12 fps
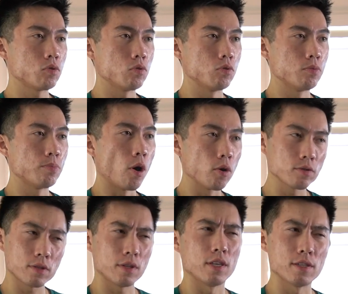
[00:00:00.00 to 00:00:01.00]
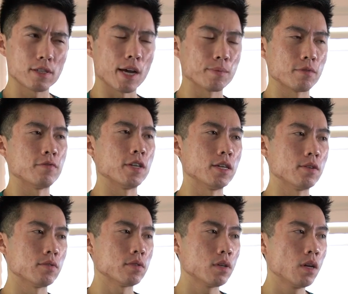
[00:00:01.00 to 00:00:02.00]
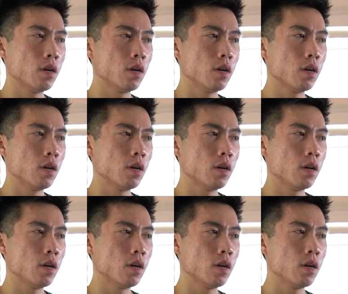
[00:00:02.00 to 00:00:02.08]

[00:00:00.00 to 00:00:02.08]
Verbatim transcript: to post these types of videos